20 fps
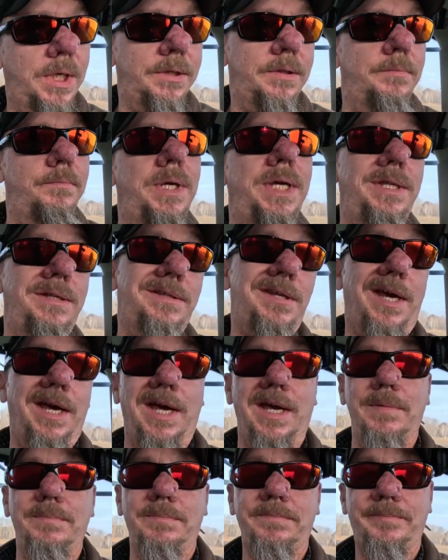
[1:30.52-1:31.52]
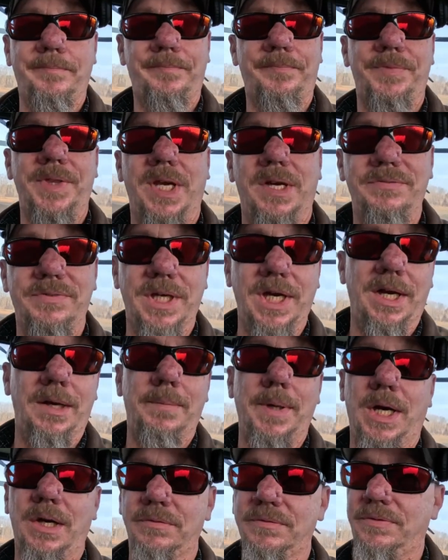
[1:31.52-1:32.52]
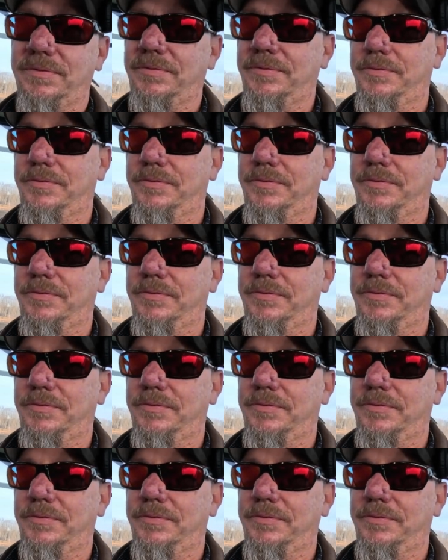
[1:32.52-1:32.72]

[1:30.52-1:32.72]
But in the meantime, I've got about